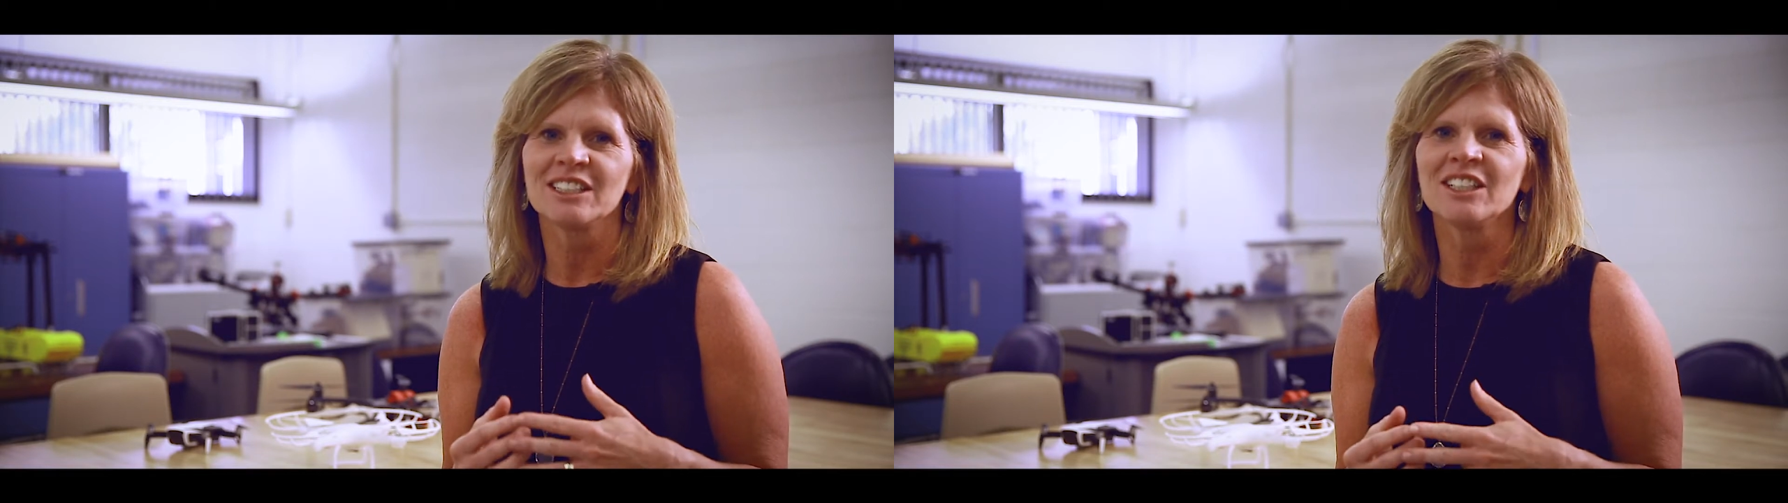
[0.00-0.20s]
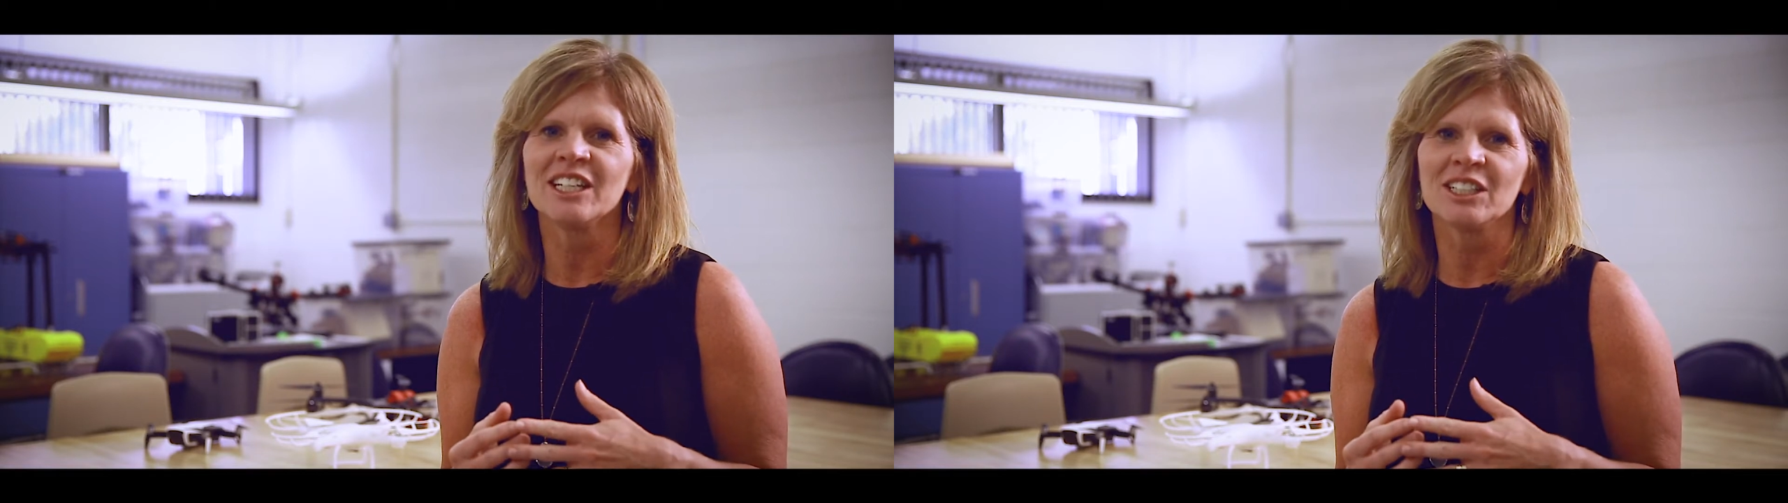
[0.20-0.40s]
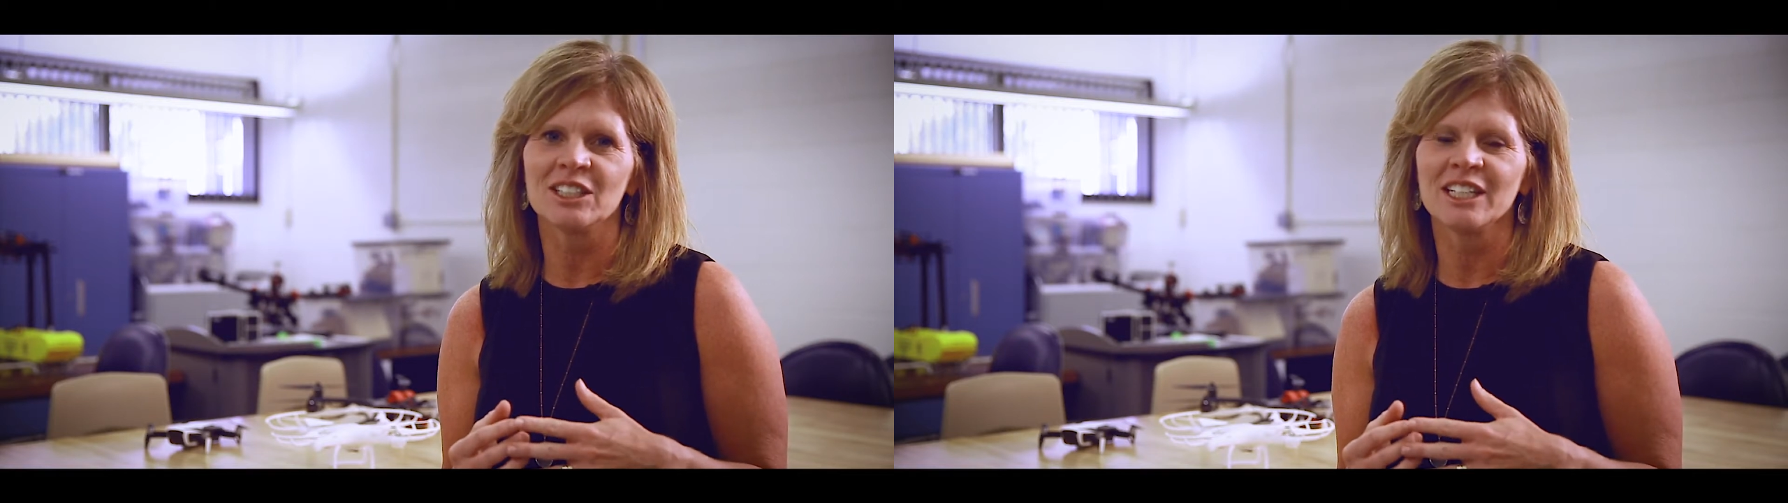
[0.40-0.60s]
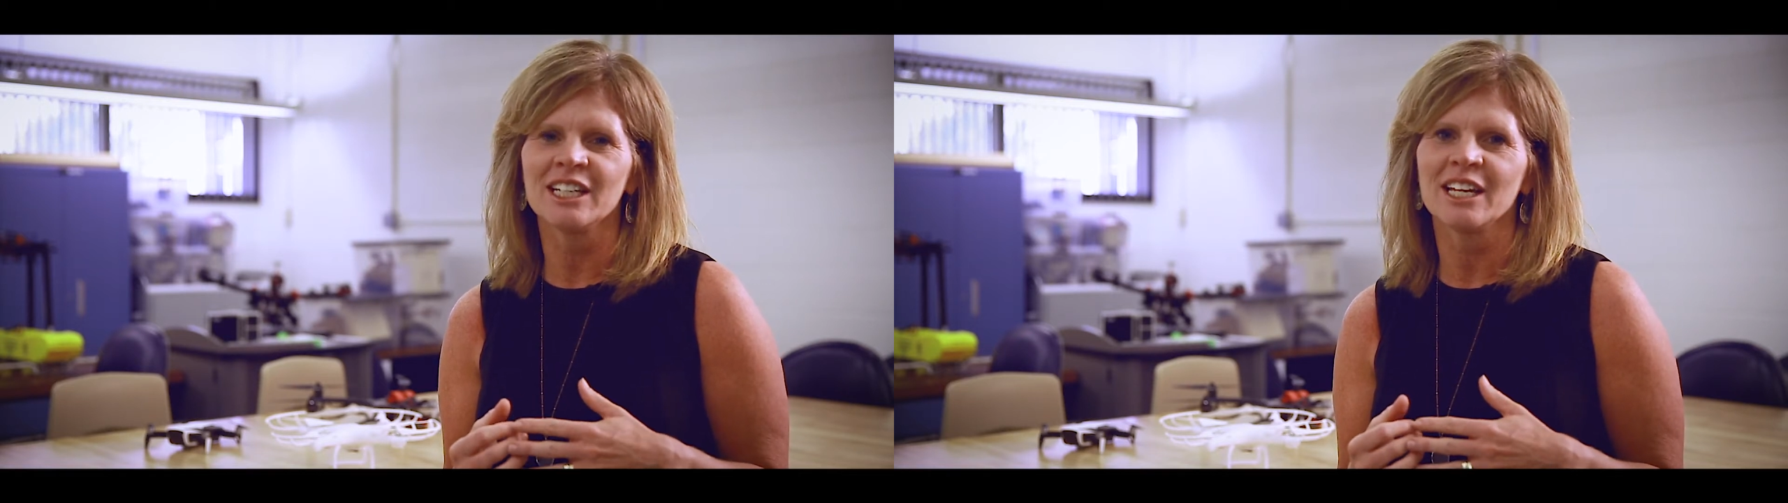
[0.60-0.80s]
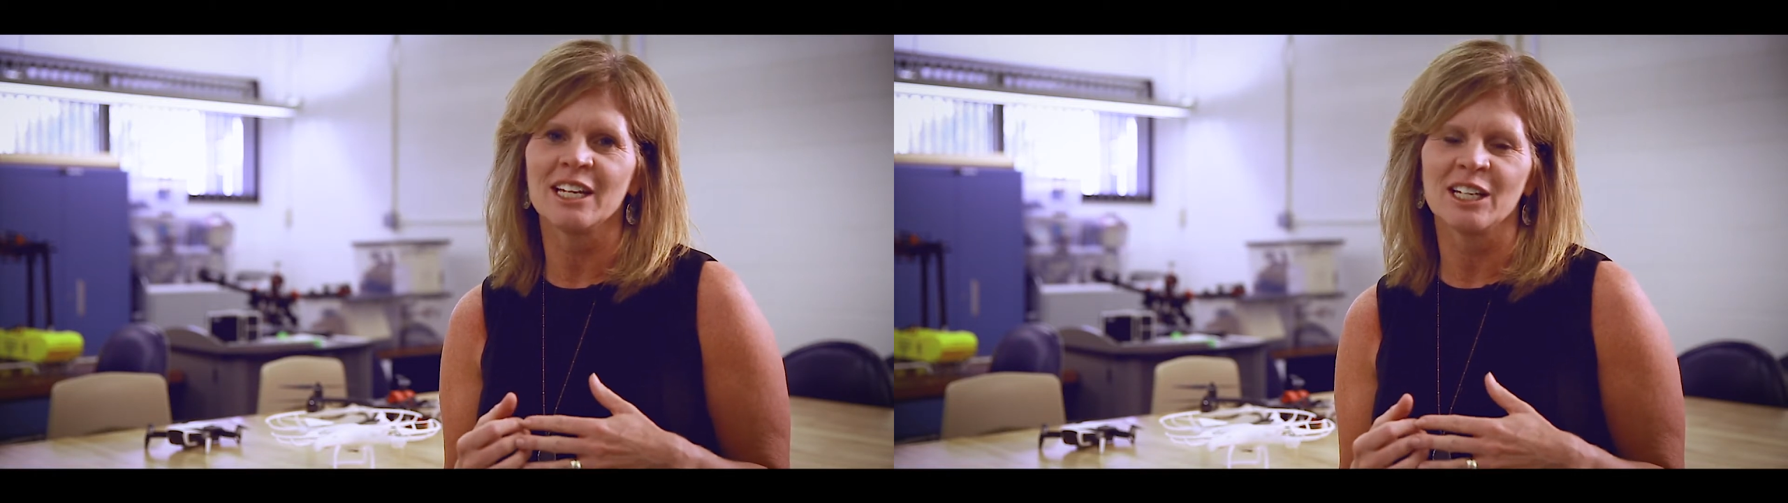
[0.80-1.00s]
legally,
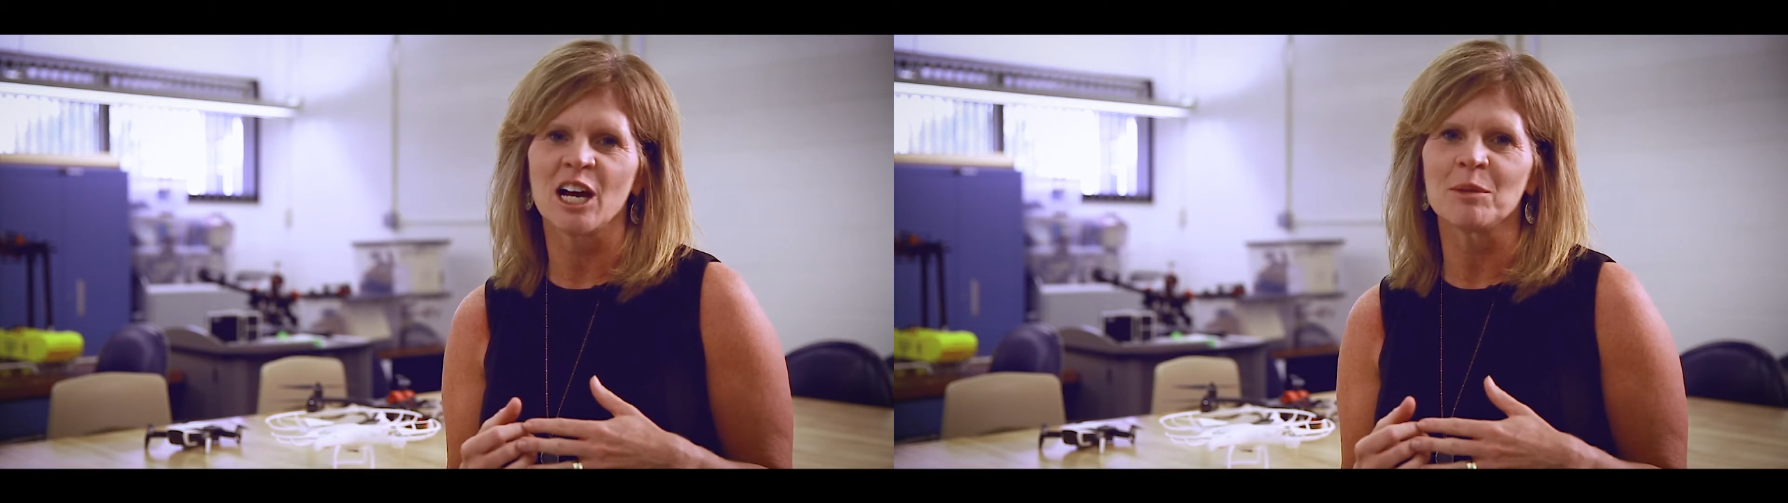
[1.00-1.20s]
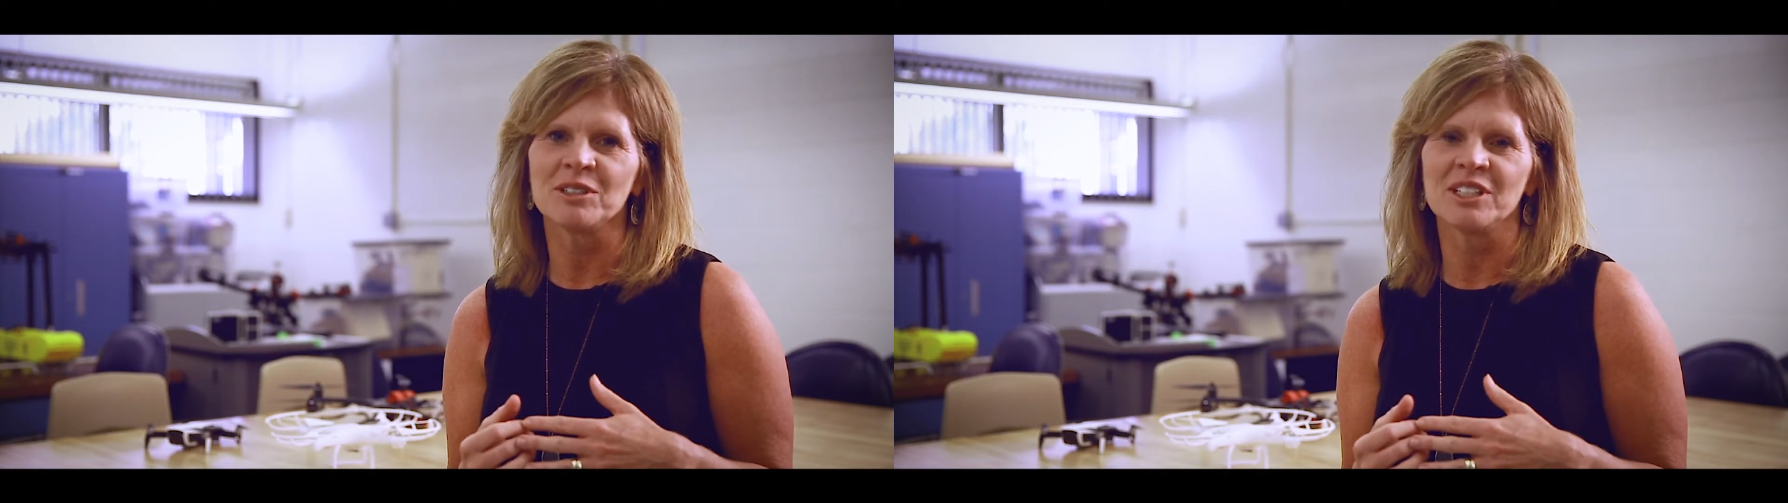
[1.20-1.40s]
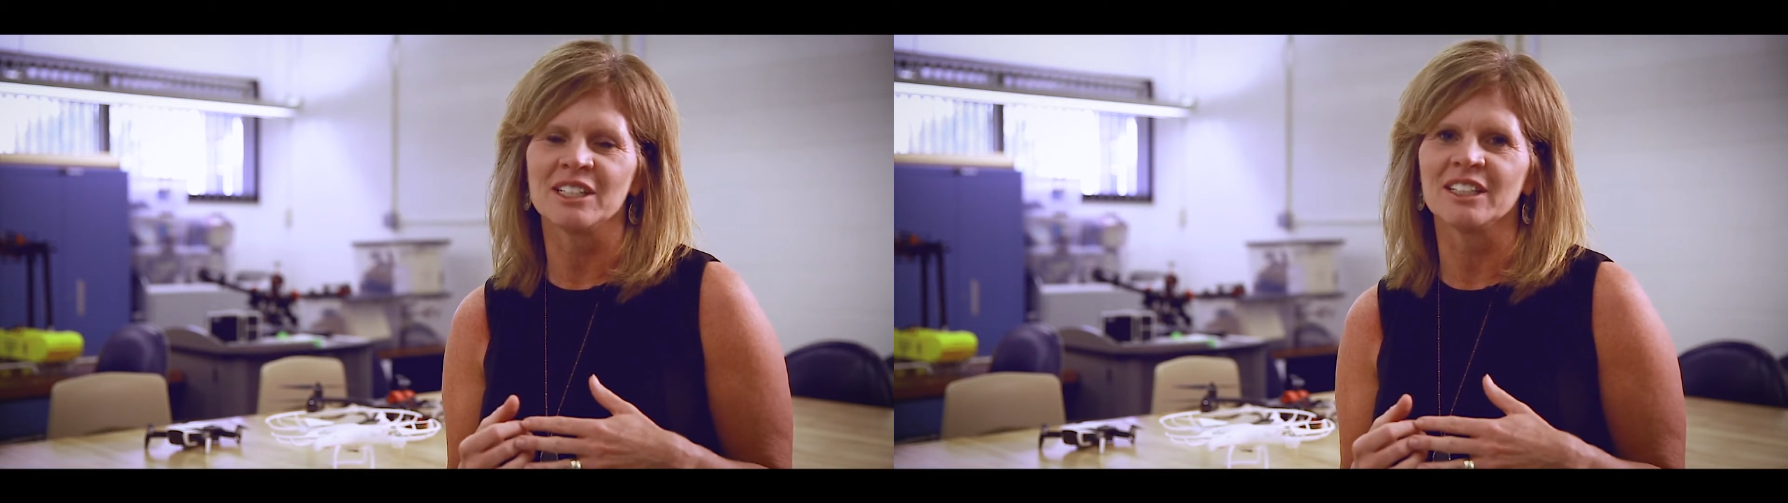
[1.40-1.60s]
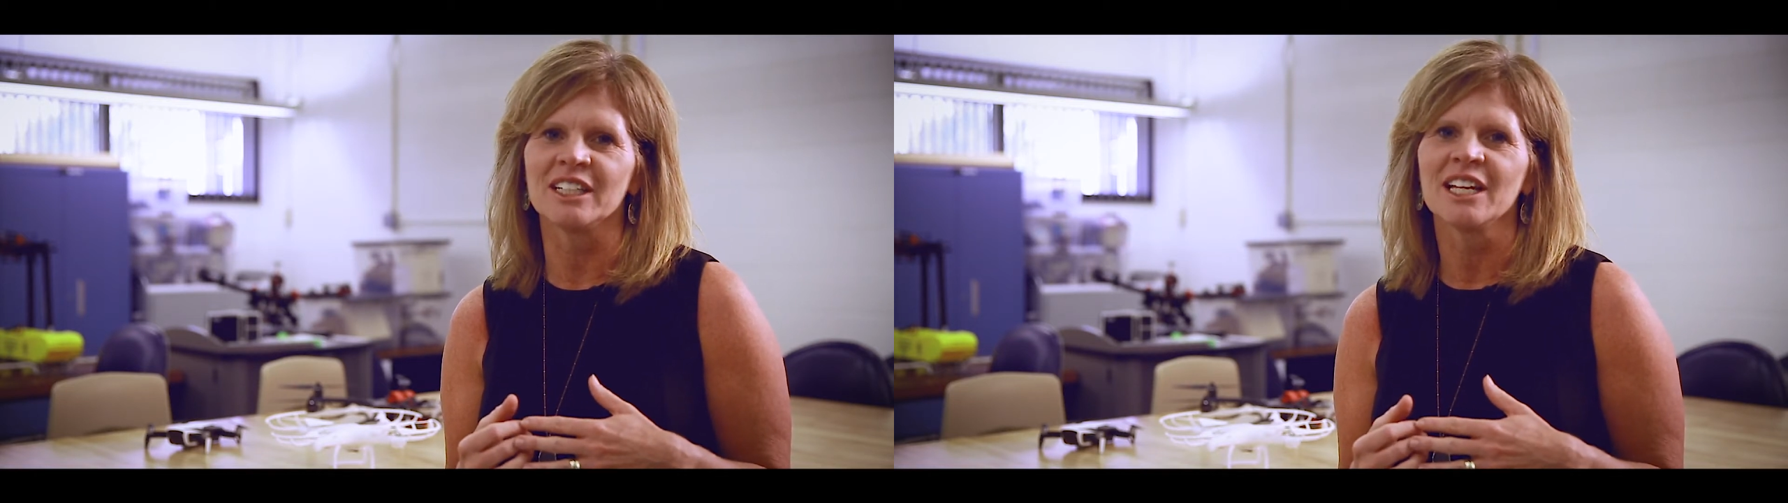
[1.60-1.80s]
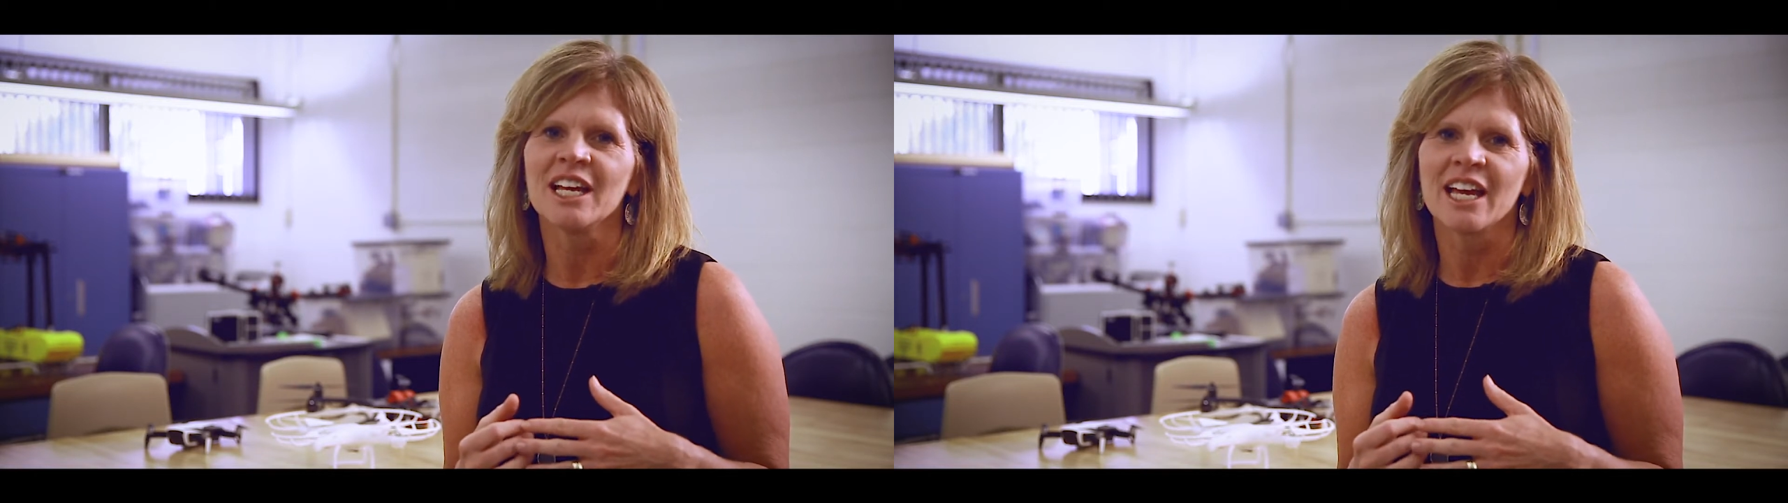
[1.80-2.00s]
and competently,